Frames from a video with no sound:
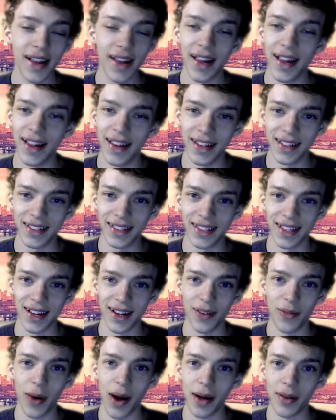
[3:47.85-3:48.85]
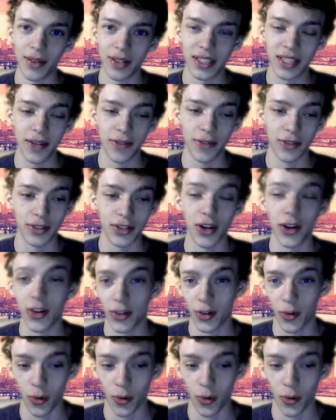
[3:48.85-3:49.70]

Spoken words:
and it's wide receiver turned